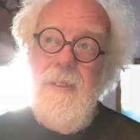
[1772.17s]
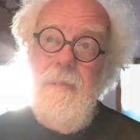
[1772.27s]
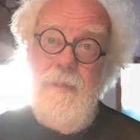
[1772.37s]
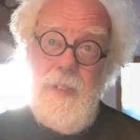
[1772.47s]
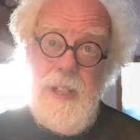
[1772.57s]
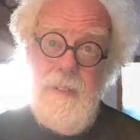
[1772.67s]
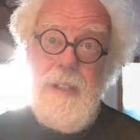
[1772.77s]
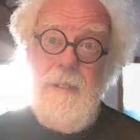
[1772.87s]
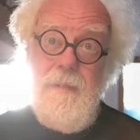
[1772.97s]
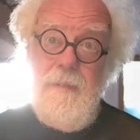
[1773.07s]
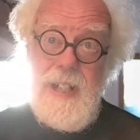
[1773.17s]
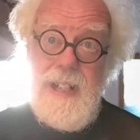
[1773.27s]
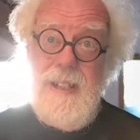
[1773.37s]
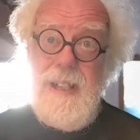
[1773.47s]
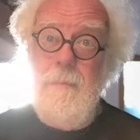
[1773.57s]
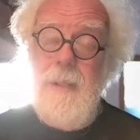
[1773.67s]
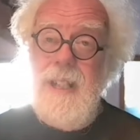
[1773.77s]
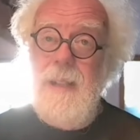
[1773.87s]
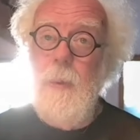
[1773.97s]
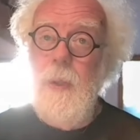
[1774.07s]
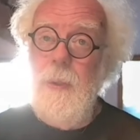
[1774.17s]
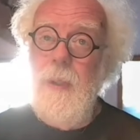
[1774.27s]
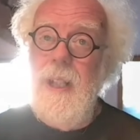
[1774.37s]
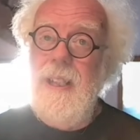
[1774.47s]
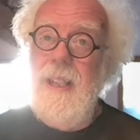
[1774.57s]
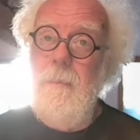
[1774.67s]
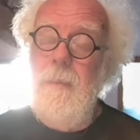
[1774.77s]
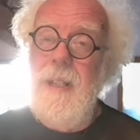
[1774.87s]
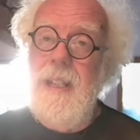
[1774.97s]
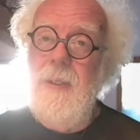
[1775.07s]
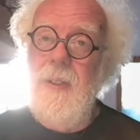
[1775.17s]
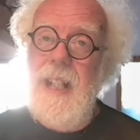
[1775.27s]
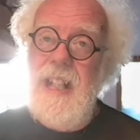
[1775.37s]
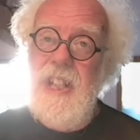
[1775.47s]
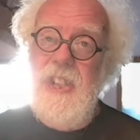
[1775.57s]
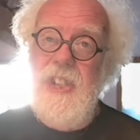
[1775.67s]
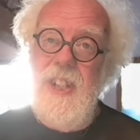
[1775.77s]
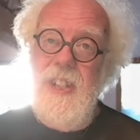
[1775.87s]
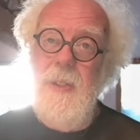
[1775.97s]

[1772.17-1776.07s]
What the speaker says: very, very big worldwide company called Astron,